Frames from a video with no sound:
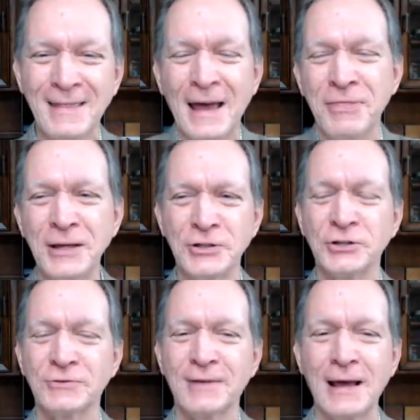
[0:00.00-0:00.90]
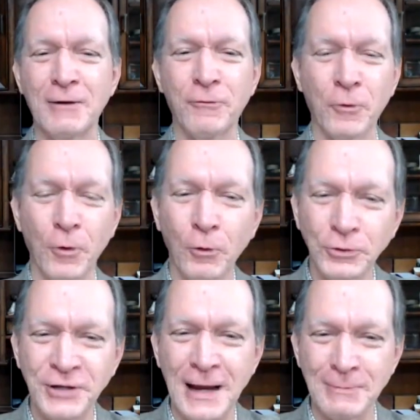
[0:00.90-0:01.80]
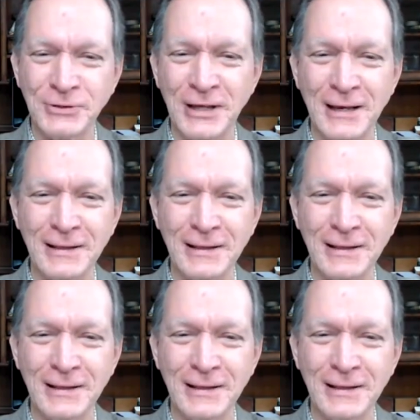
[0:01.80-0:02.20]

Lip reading: I think just kind of for old time's sake,